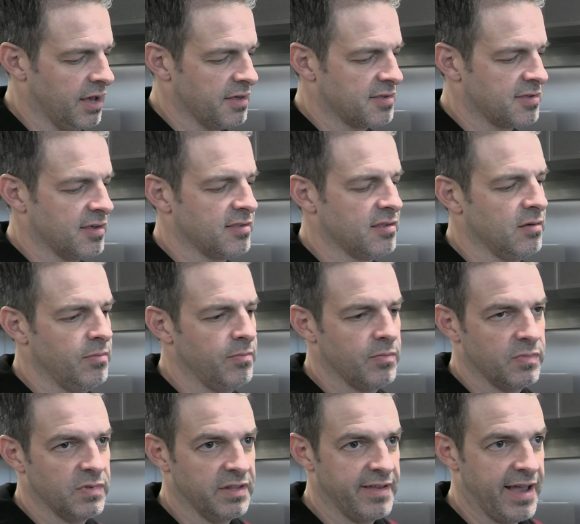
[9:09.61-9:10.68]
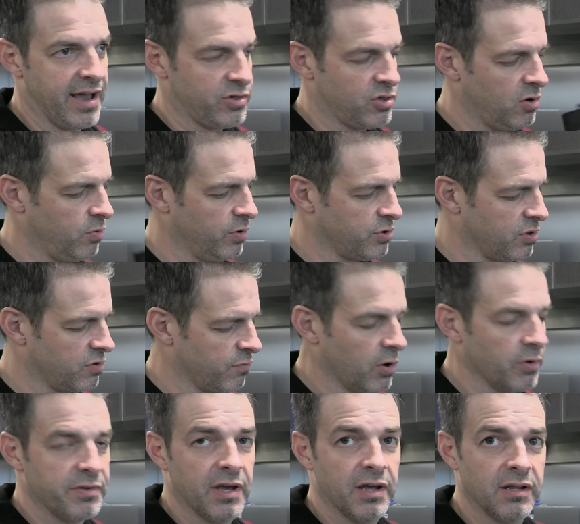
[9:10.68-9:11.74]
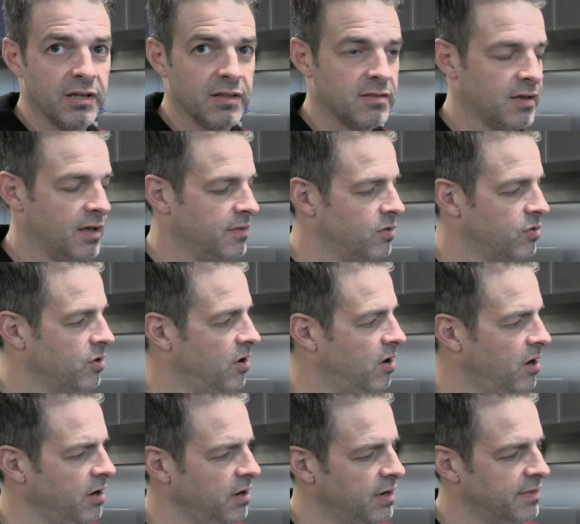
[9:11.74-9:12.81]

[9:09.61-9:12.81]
system, the dasher, which is rotating inside the jar,